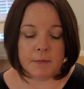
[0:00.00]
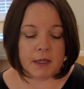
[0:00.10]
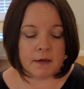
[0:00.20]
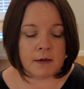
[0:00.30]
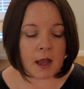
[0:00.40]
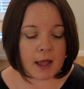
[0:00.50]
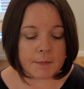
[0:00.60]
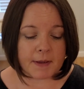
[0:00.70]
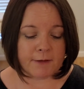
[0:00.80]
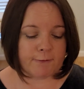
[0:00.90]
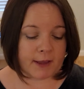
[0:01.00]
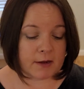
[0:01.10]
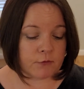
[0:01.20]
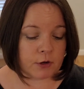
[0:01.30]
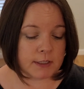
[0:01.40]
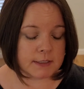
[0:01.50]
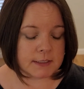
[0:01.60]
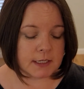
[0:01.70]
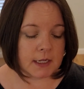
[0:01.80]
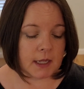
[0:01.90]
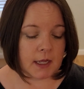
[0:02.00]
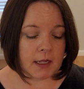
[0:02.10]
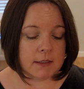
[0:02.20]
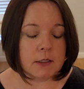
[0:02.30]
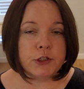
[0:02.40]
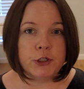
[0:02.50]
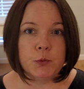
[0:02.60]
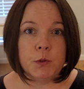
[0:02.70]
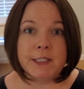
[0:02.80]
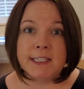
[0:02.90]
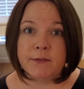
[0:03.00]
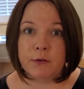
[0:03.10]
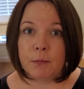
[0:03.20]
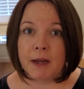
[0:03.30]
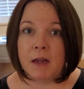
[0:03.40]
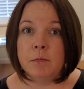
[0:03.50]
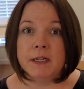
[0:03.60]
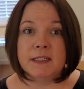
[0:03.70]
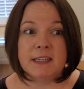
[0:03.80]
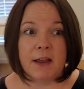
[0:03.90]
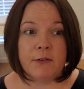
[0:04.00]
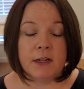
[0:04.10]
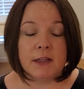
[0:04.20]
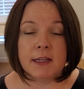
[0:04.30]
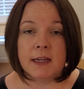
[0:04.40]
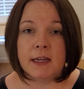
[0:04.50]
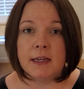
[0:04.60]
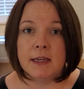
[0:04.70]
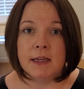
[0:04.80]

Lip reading: Not my favorite, a little too woodsy for me, but definitely